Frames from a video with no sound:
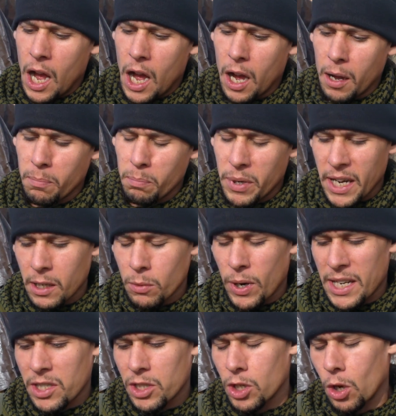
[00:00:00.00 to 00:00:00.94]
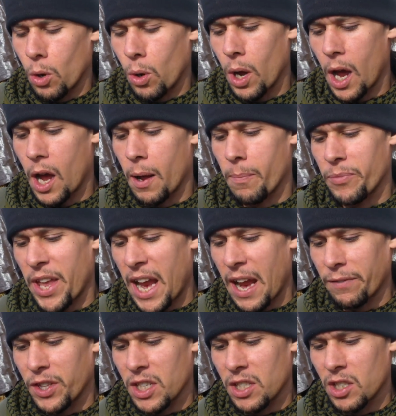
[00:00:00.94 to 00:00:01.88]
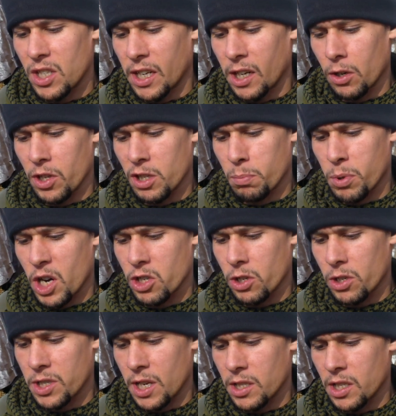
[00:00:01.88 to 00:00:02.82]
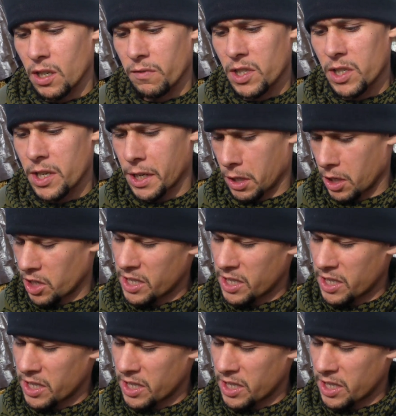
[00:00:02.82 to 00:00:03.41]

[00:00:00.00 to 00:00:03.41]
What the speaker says: But anyway, so they have this sticker, this pressure sensitive sticker.